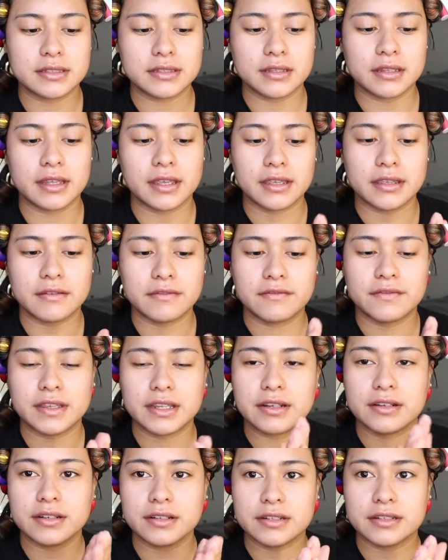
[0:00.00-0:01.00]
like
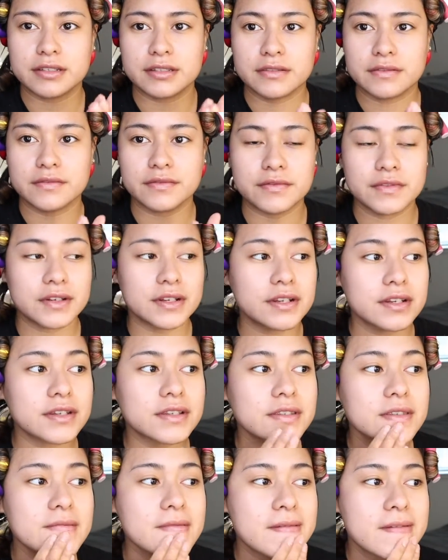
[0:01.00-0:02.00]
fingers
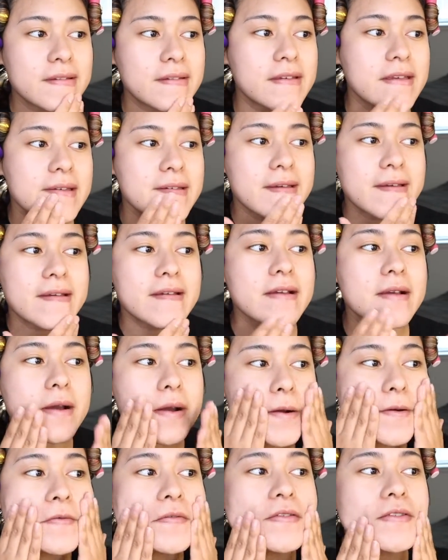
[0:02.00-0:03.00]
first,
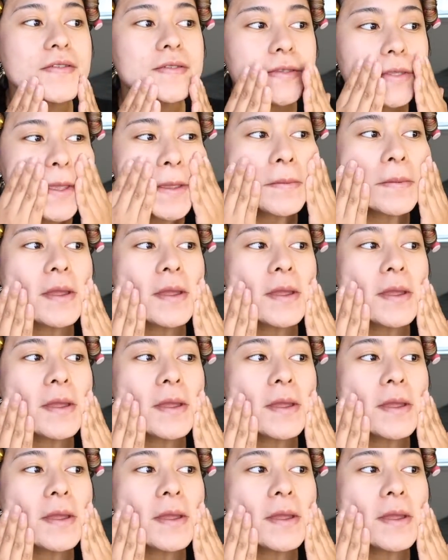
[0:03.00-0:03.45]
go over the same